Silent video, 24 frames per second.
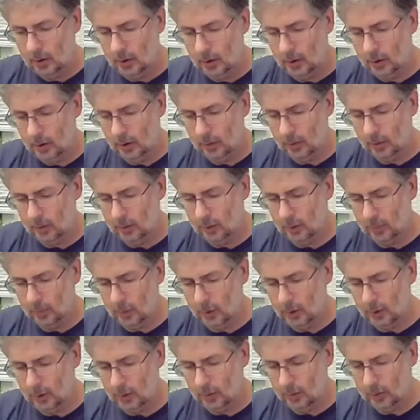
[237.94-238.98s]
how this
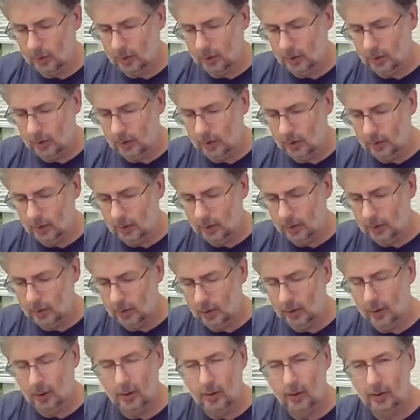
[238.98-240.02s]
compares here.
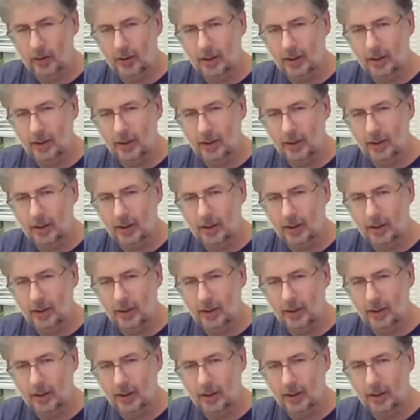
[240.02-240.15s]
And I just